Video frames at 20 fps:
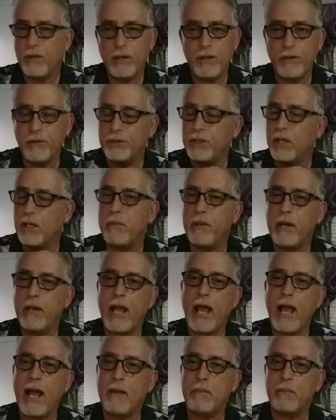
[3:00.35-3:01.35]
if something
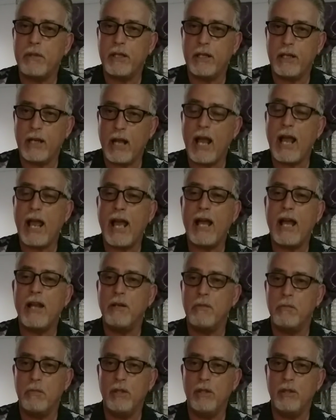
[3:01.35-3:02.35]
happened and I had
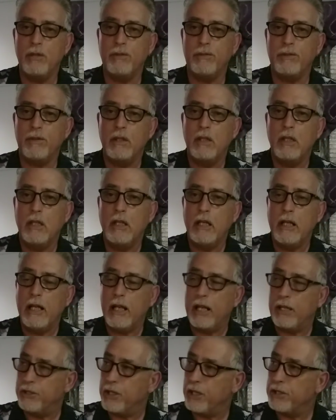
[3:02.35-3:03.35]
to move,
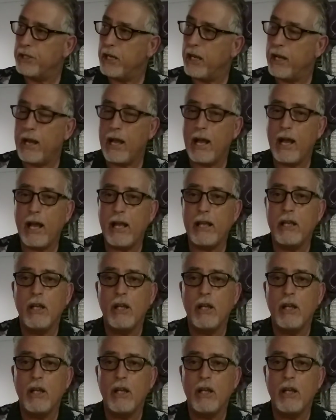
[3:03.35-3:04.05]
and Chicha and I,